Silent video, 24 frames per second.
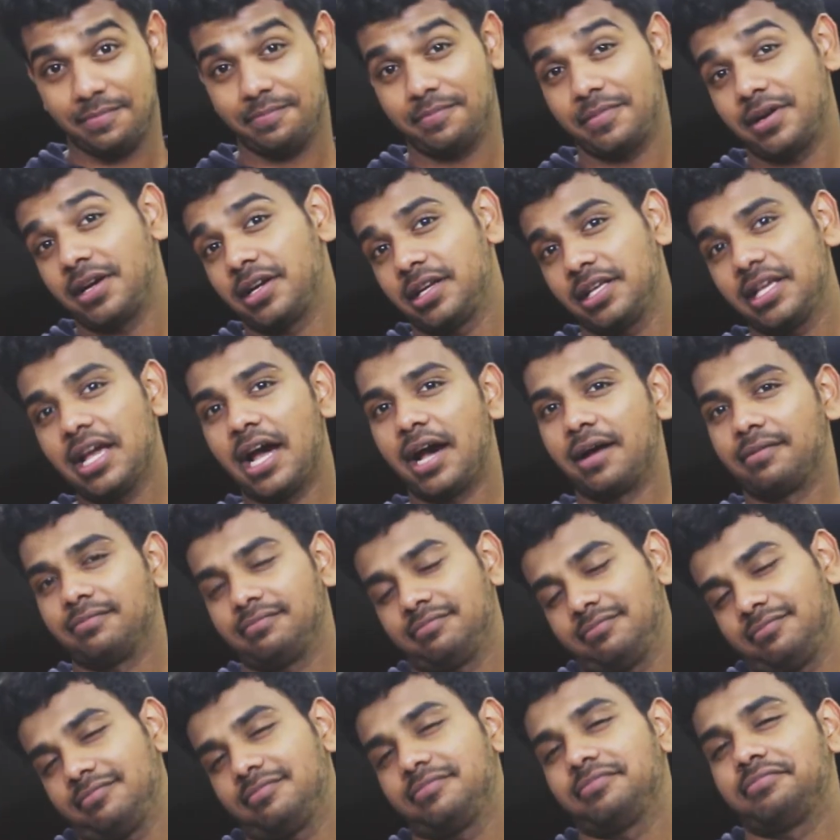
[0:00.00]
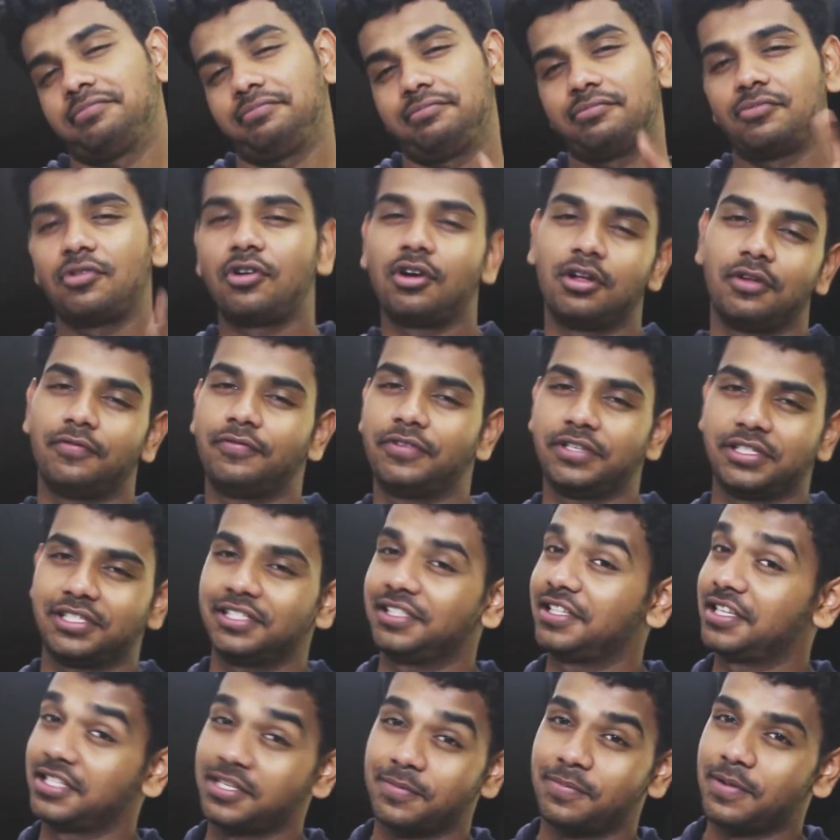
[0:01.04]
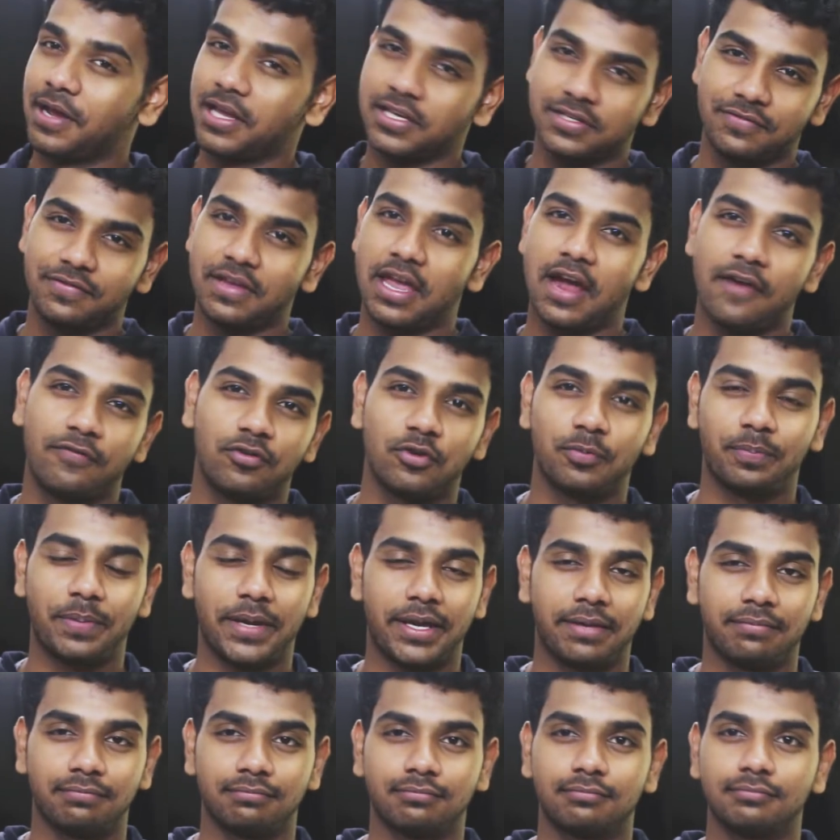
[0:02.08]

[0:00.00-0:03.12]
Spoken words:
But yeah, obviously there's a price we have to pay.